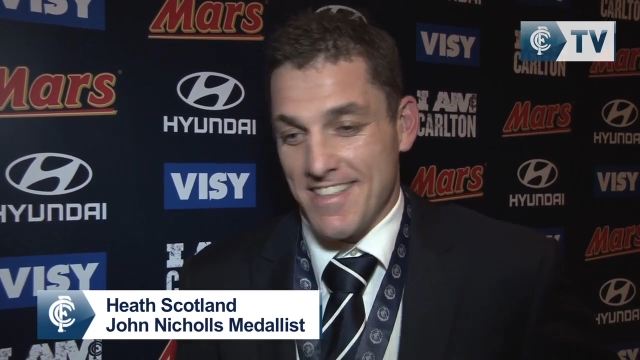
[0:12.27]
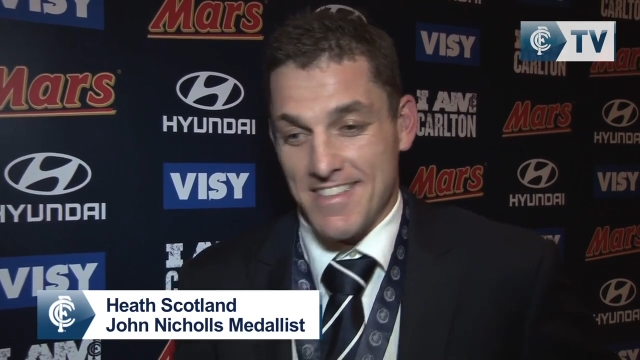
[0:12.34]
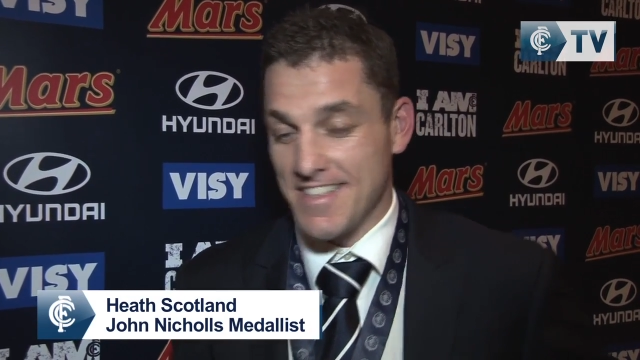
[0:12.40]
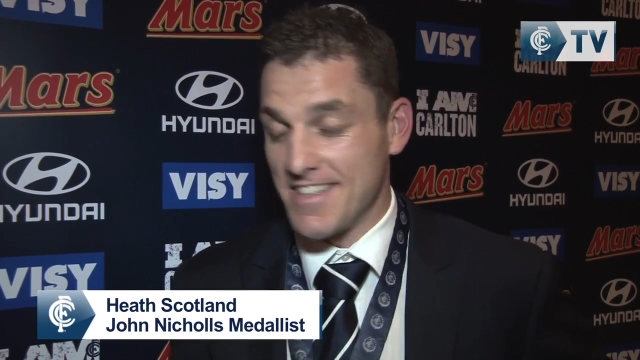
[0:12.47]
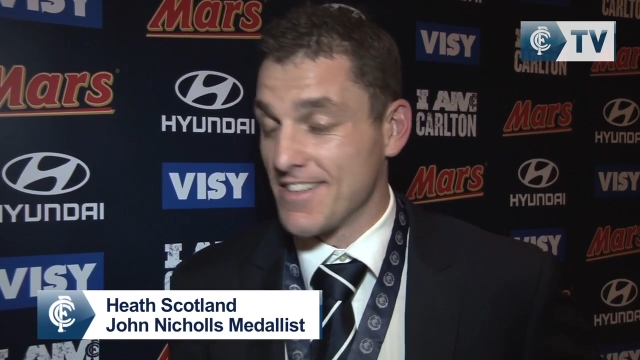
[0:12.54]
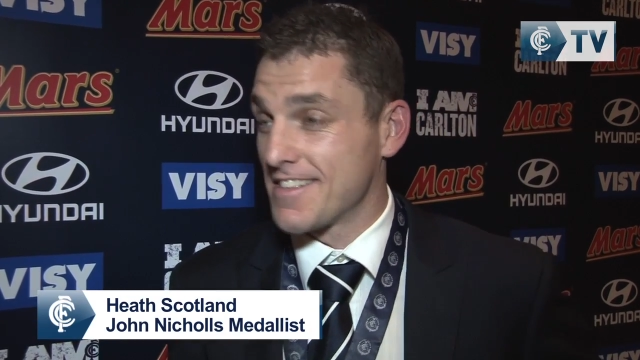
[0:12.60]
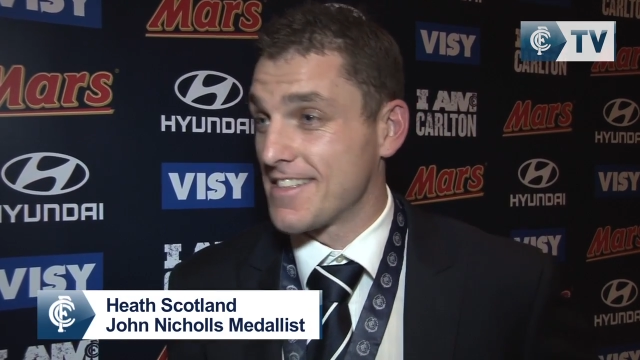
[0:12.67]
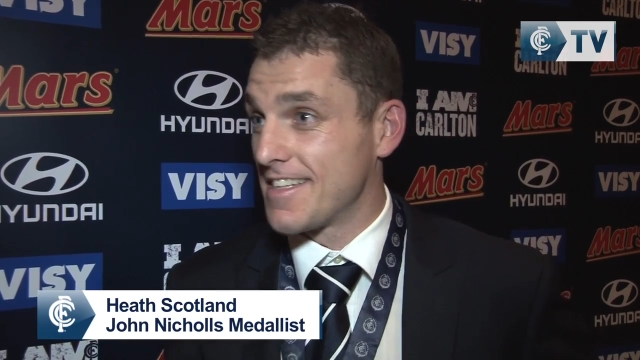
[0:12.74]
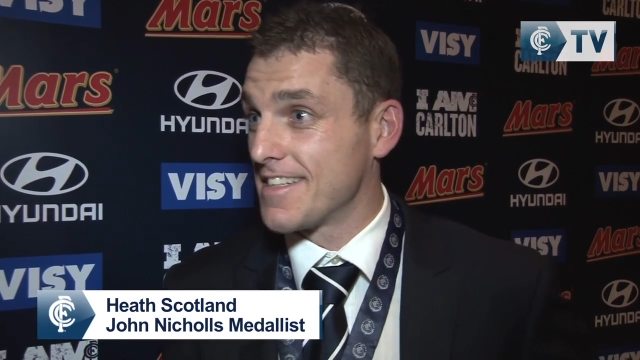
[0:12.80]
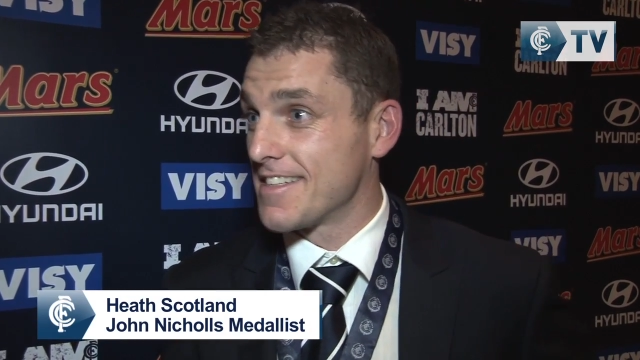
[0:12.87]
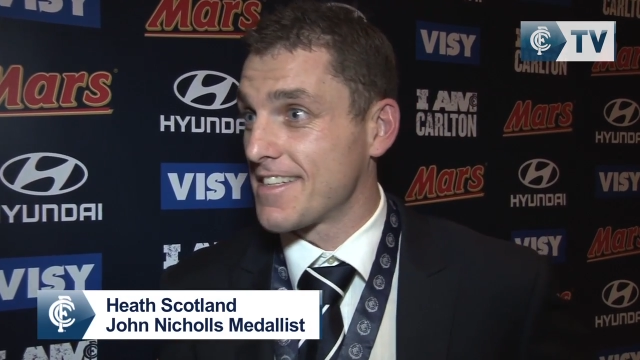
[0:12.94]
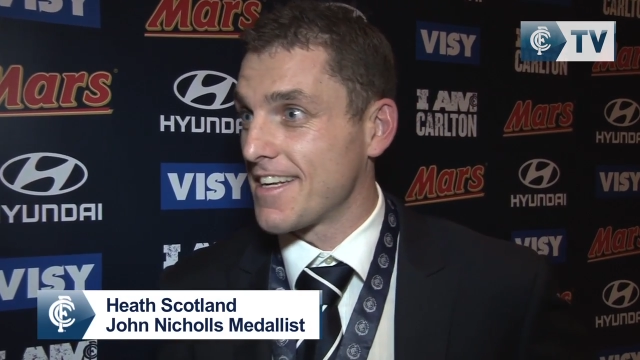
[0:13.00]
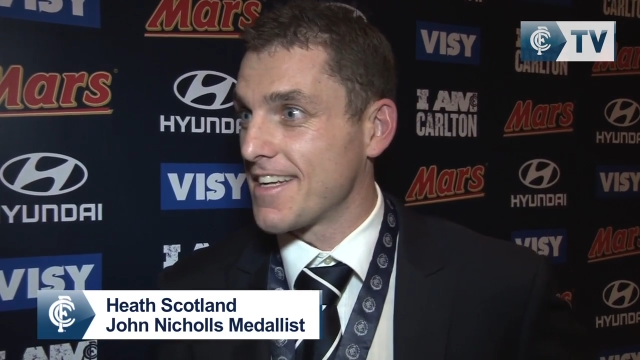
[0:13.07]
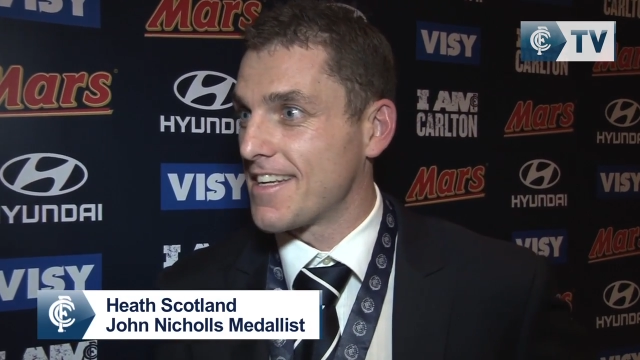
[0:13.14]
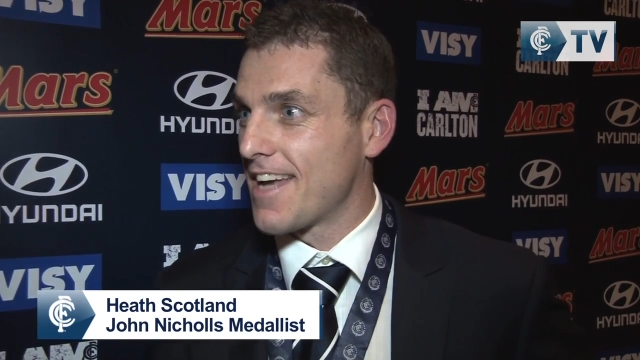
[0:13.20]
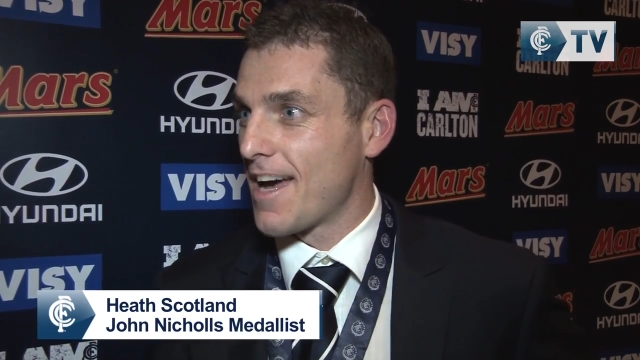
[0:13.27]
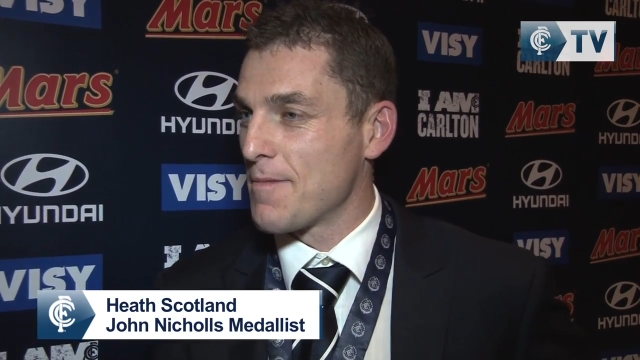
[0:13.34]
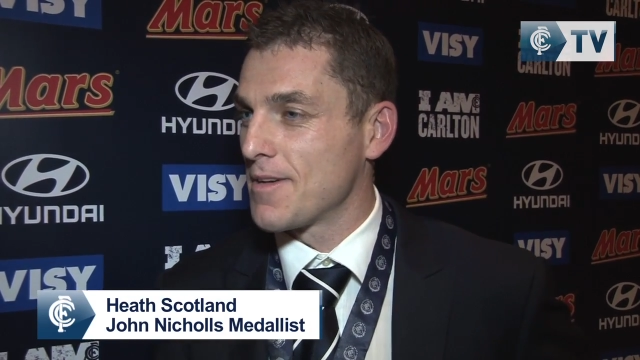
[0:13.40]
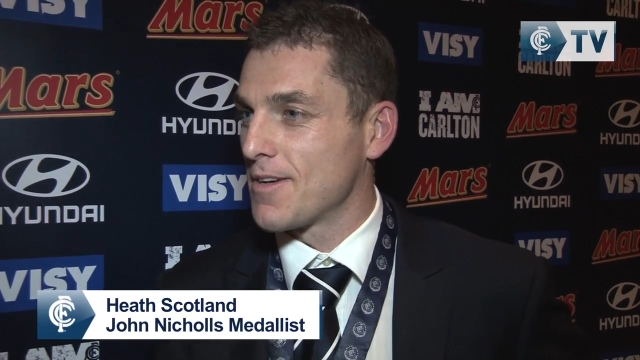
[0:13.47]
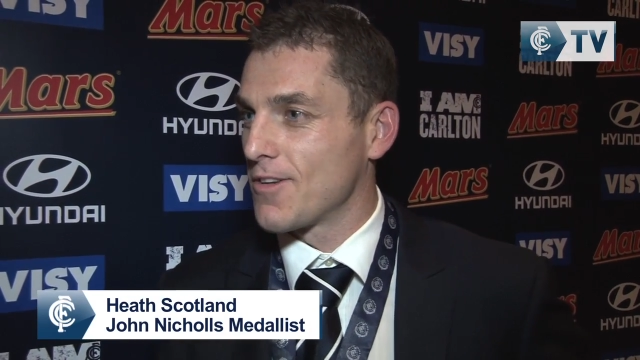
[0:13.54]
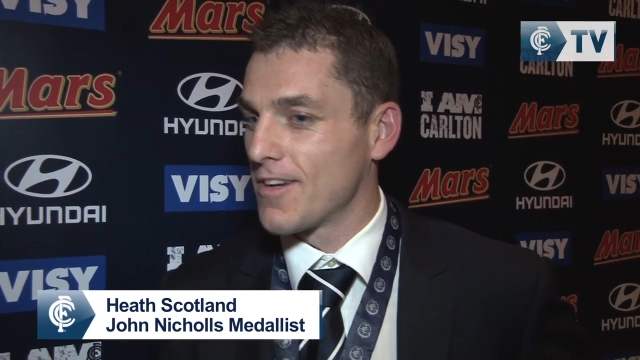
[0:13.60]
didn't didn't see it coming.